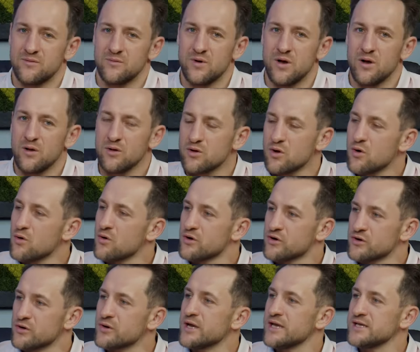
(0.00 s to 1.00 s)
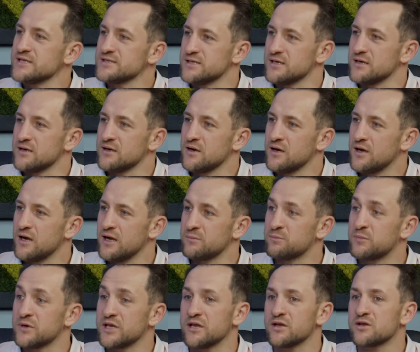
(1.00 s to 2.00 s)
we all go crazy
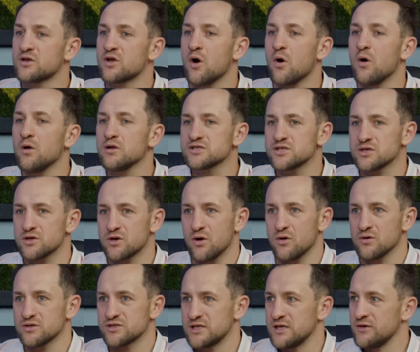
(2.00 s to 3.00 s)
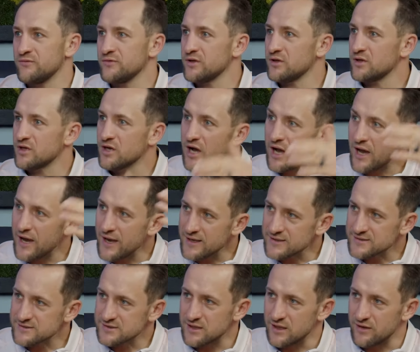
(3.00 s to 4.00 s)
but it also goes even on the
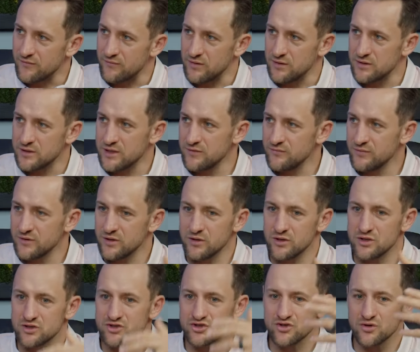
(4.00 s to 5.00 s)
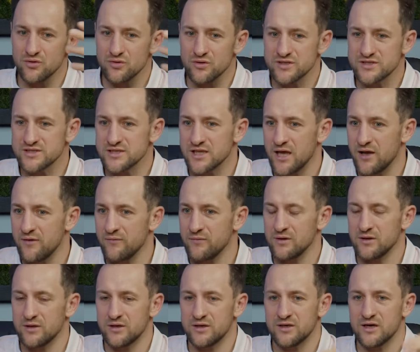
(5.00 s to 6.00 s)
highest level, even on insurance level,
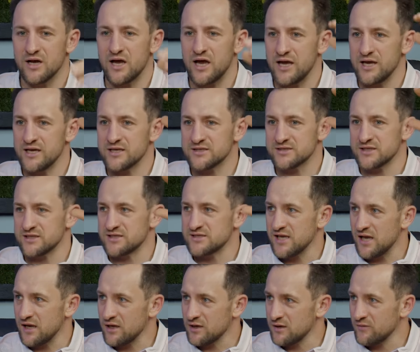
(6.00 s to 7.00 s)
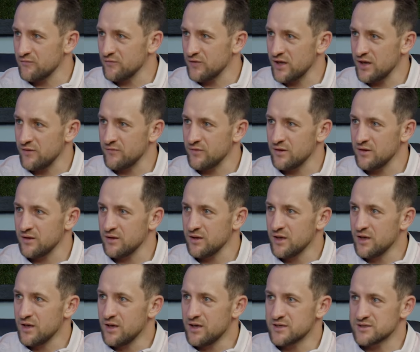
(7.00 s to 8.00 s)
on the highest executive level.
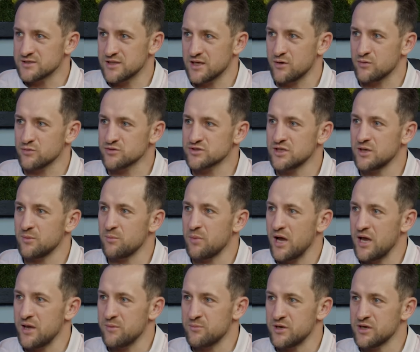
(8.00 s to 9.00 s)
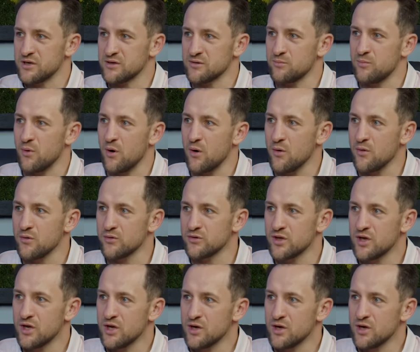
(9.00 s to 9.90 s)
Is like who's gonna buy a bigger boat,